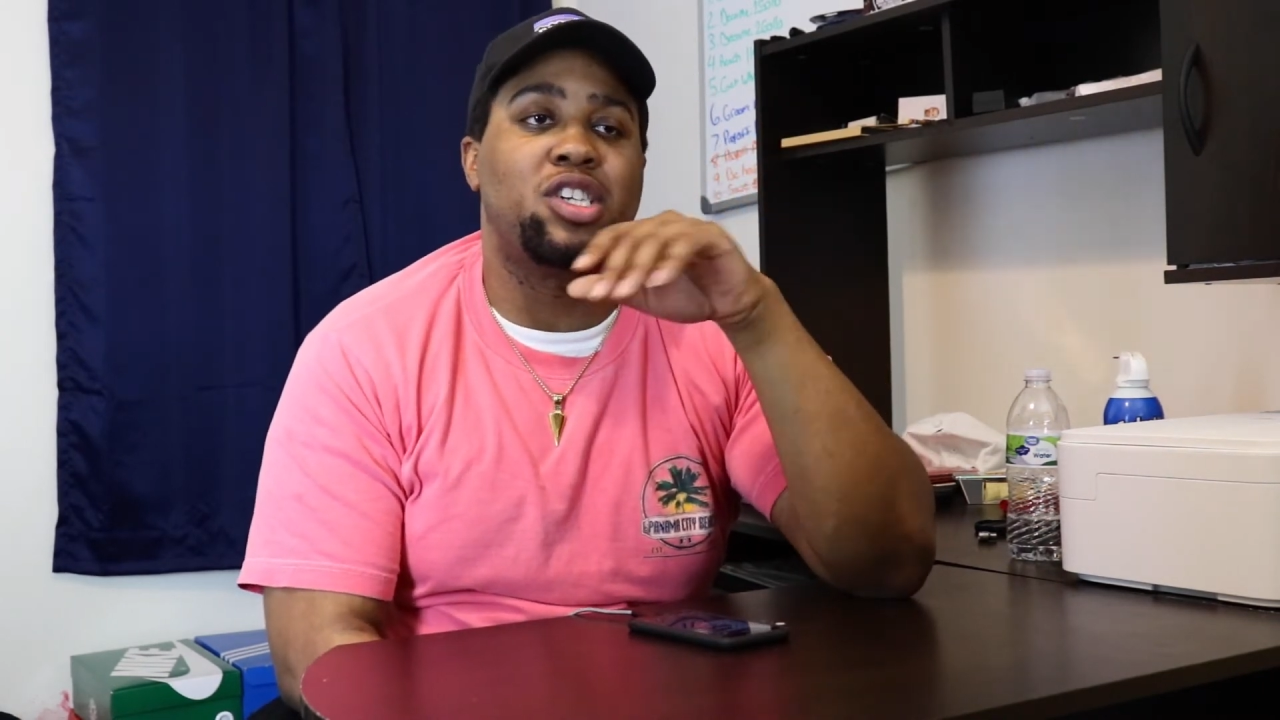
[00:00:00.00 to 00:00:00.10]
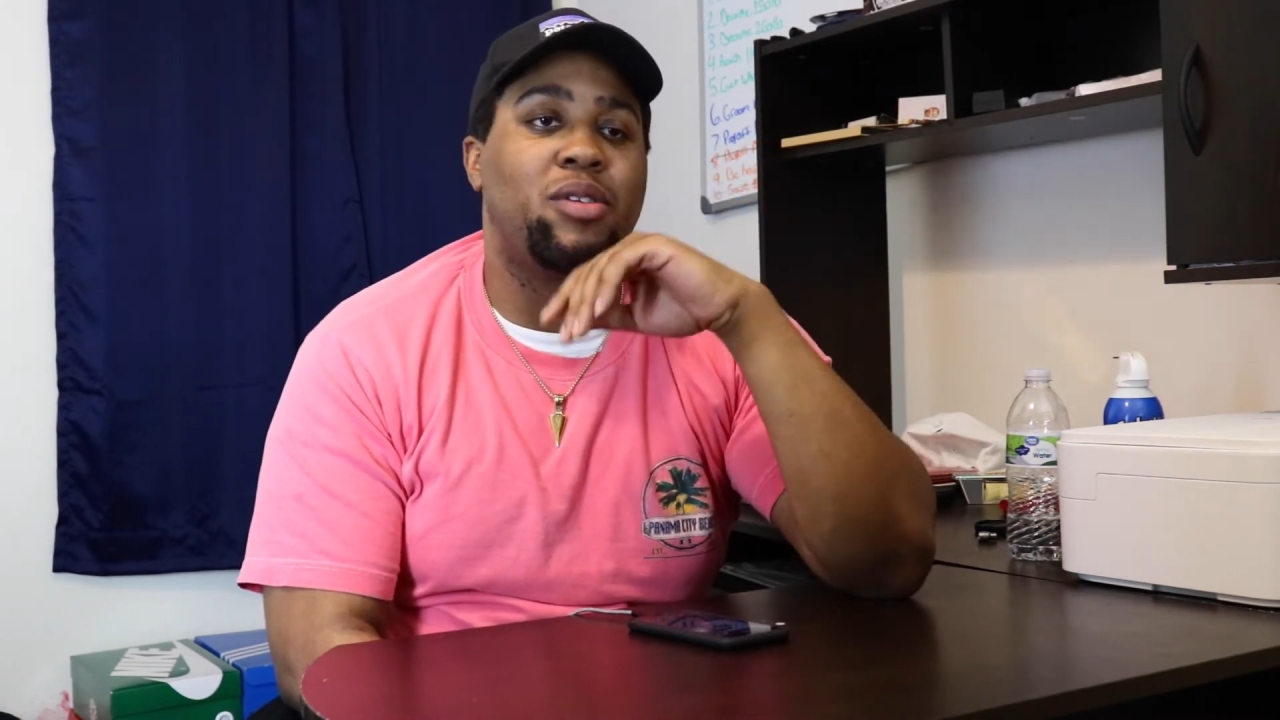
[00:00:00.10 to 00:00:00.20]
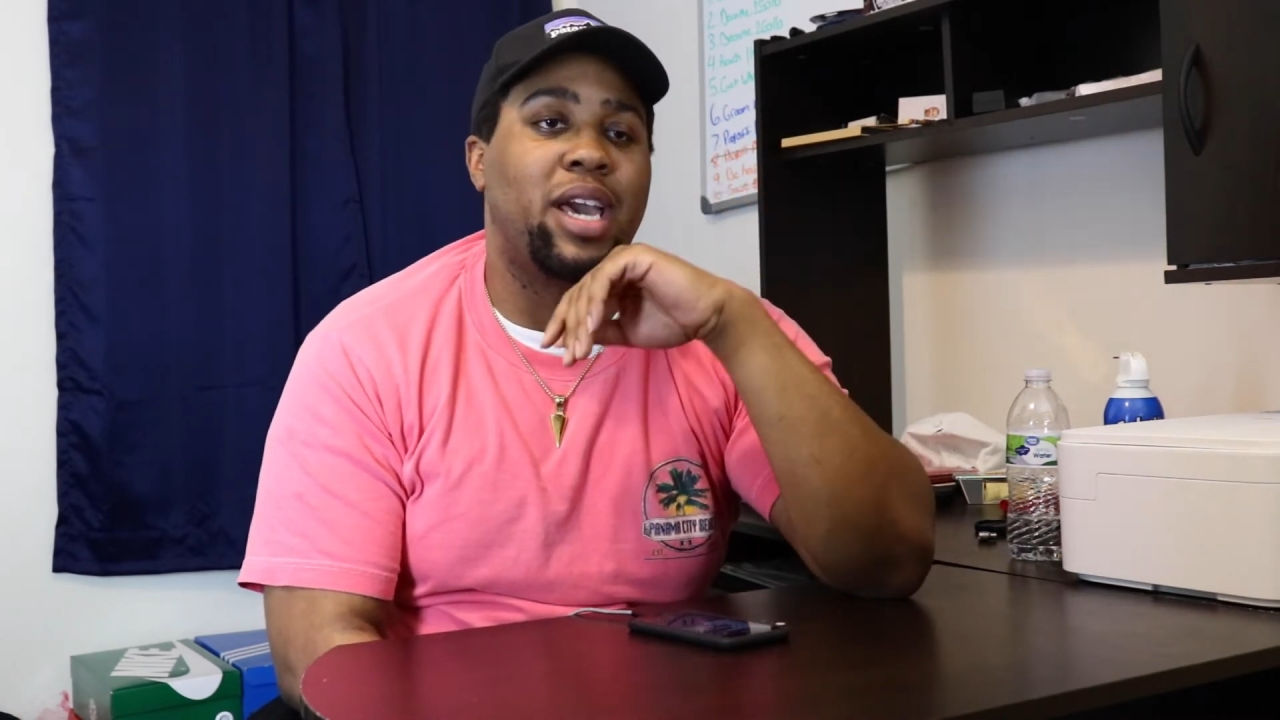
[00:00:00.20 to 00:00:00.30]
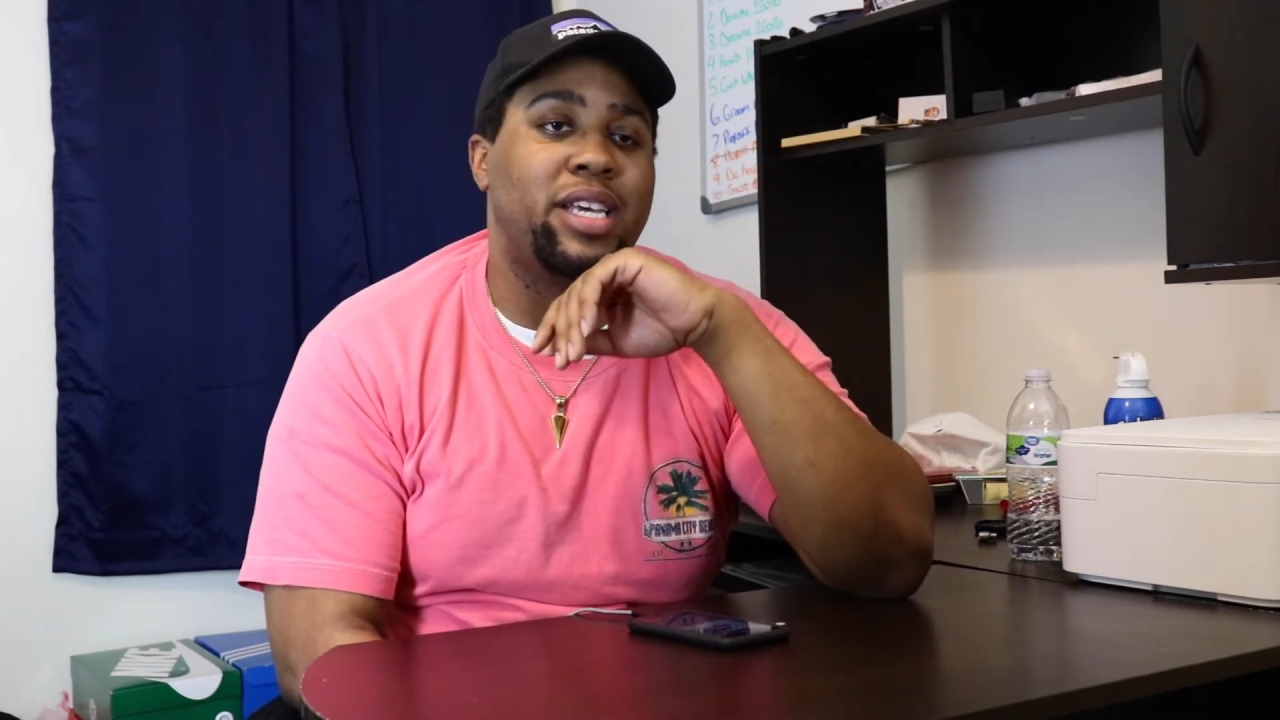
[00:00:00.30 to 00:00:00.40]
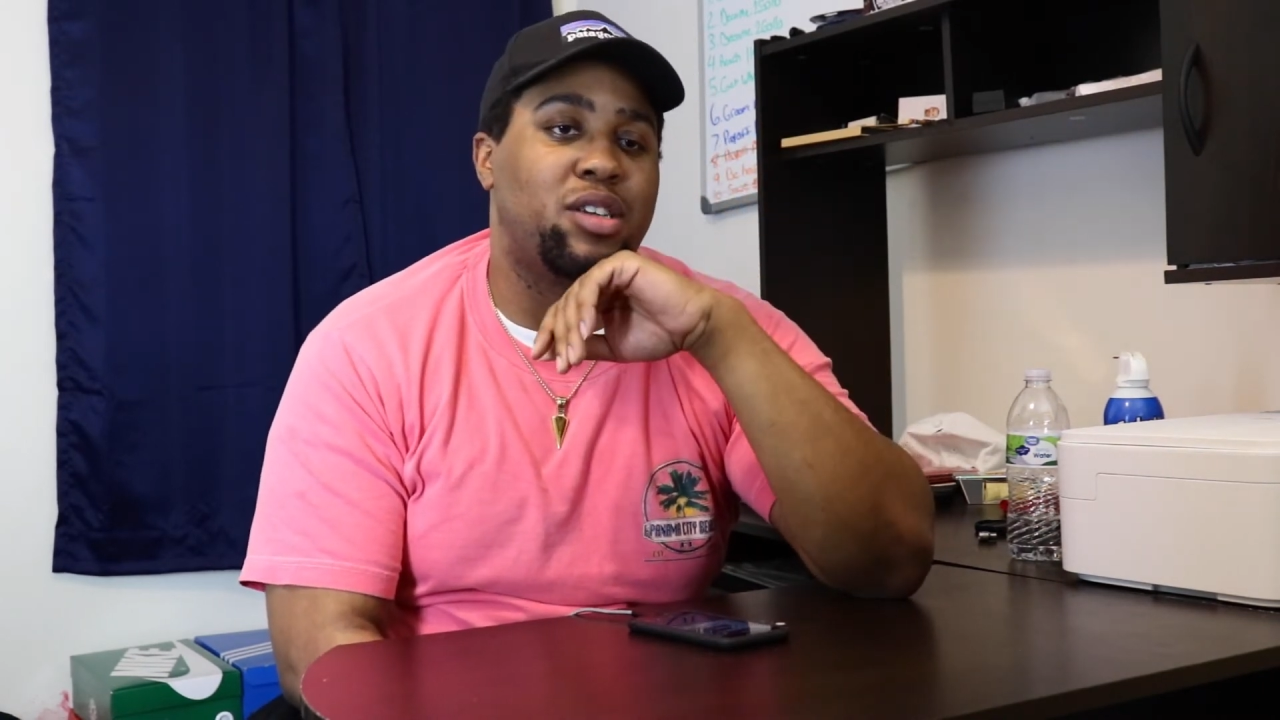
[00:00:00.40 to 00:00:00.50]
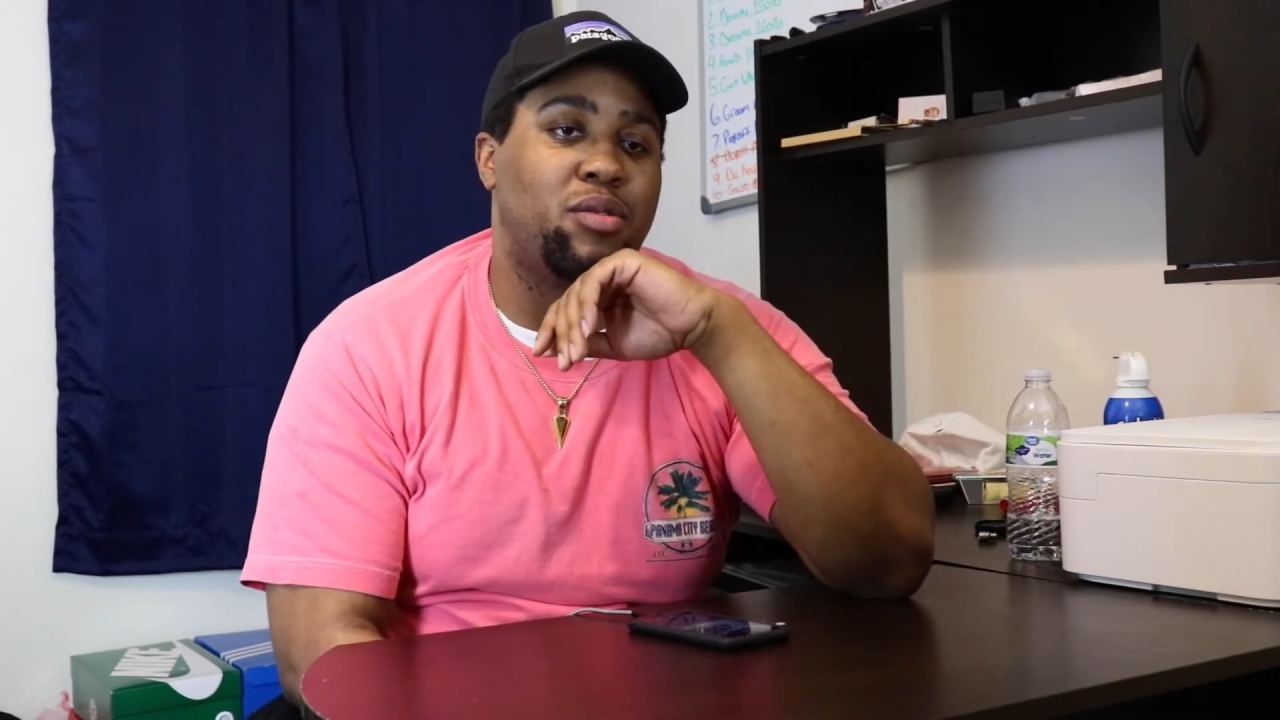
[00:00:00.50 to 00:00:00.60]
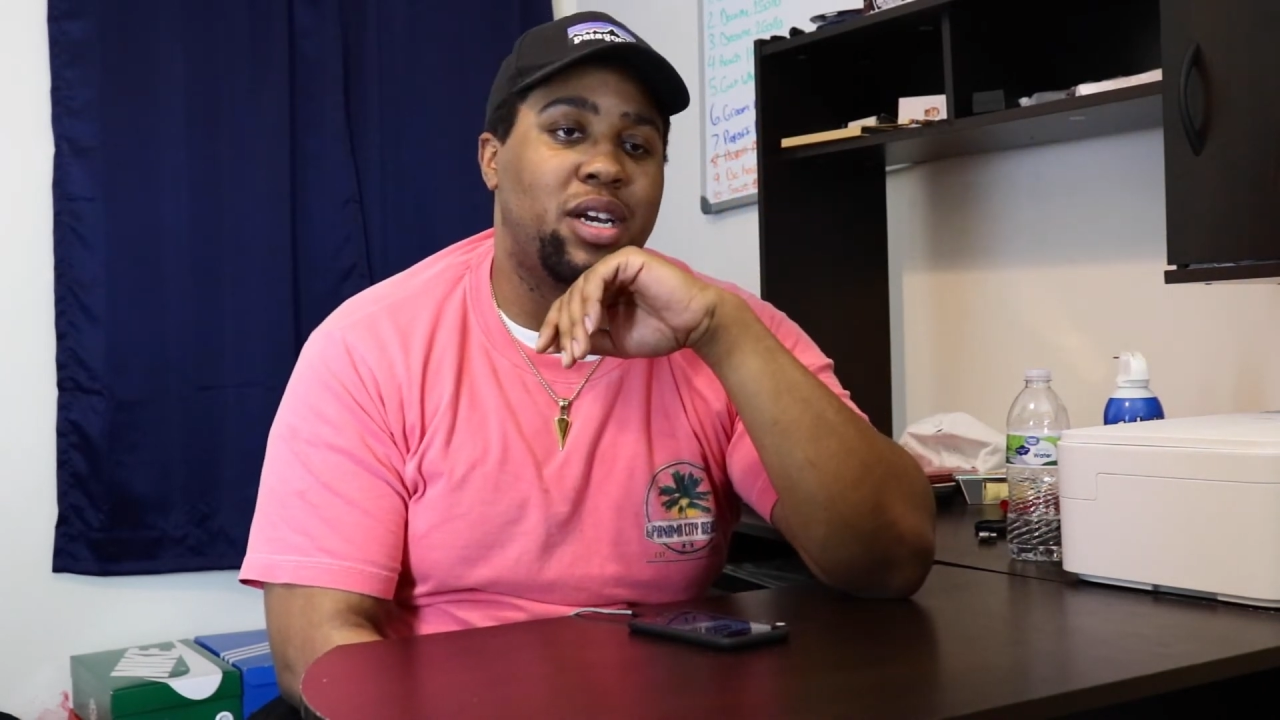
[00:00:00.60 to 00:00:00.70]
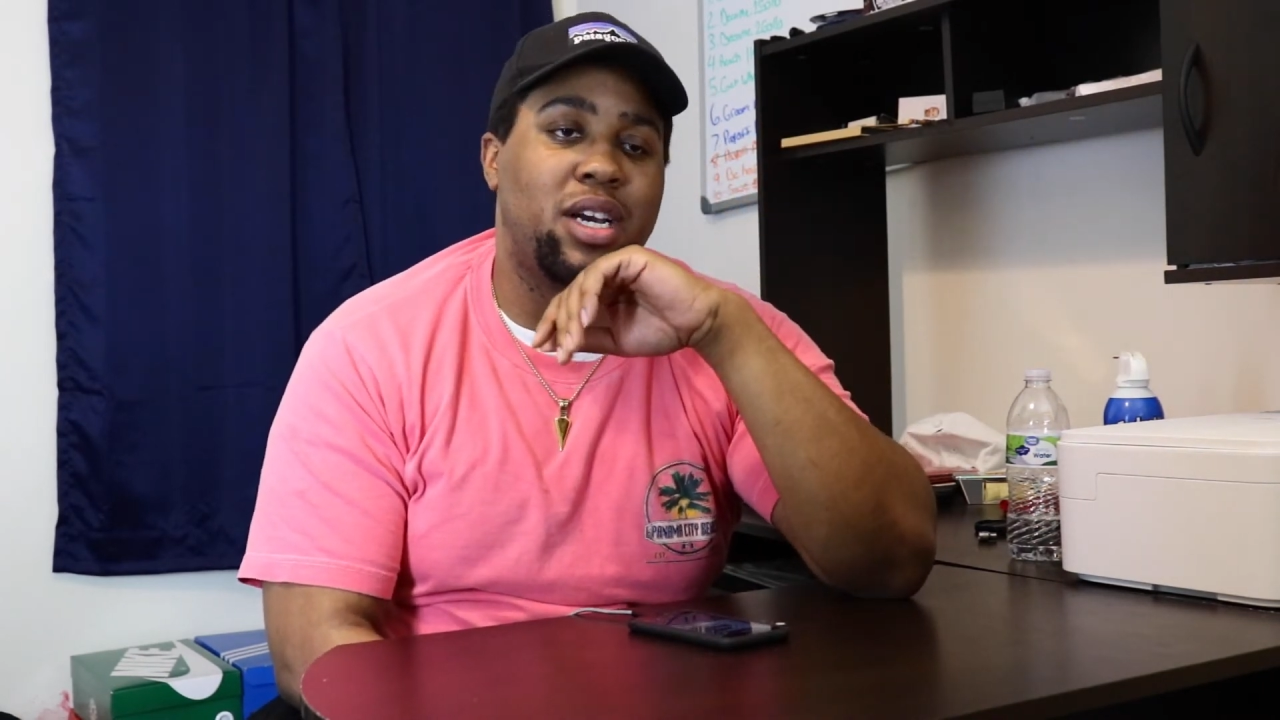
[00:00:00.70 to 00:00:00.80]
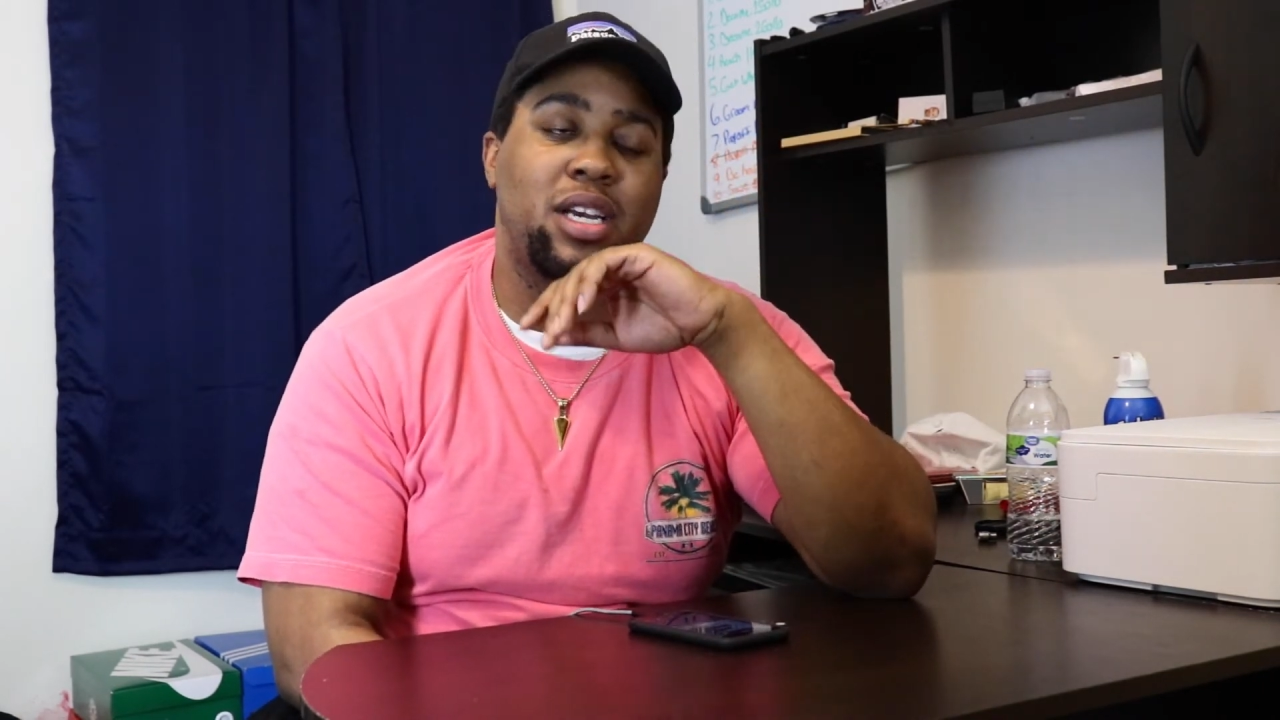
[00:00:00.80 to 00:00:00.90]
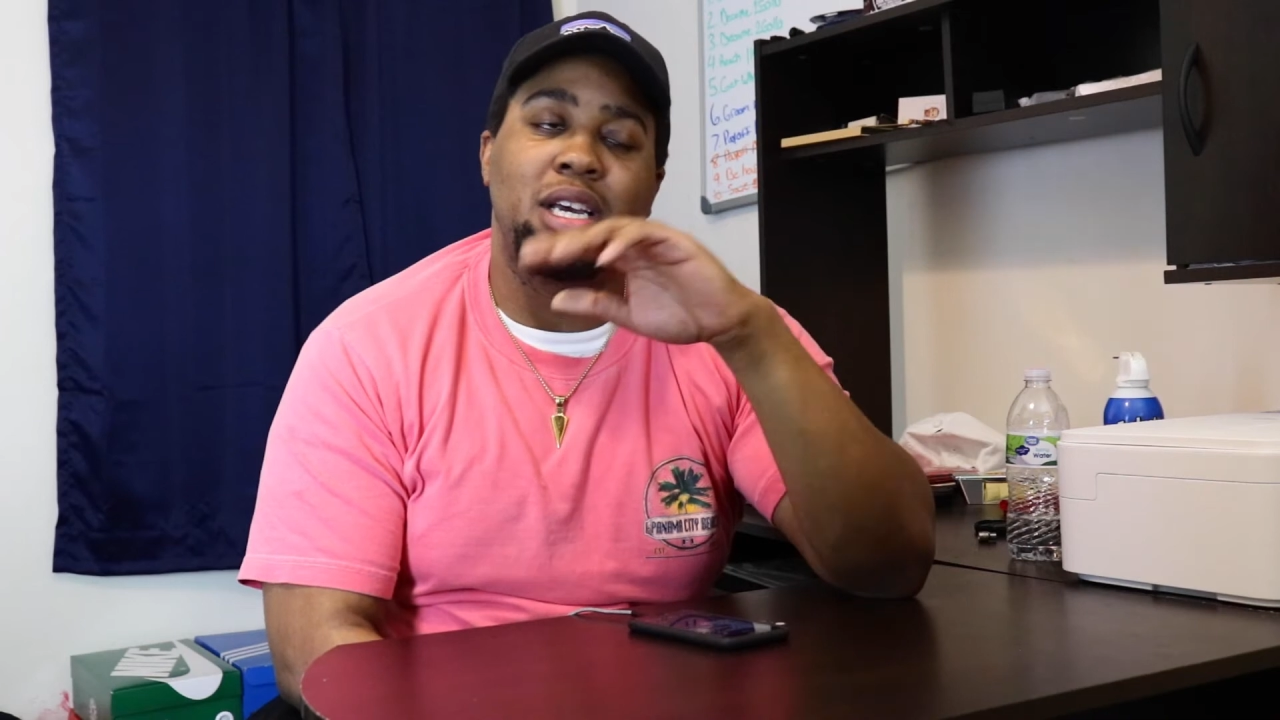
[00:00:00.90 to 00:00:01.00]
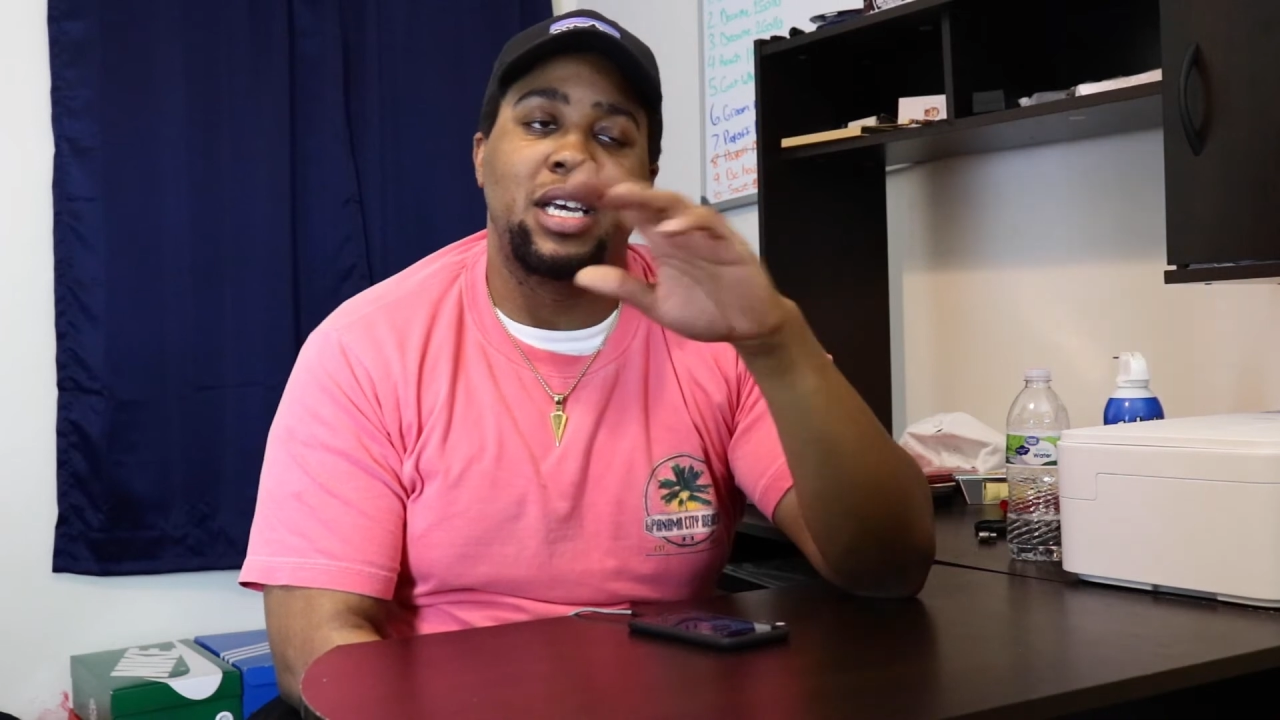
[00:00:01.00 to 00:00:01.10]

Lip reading: showcase on there.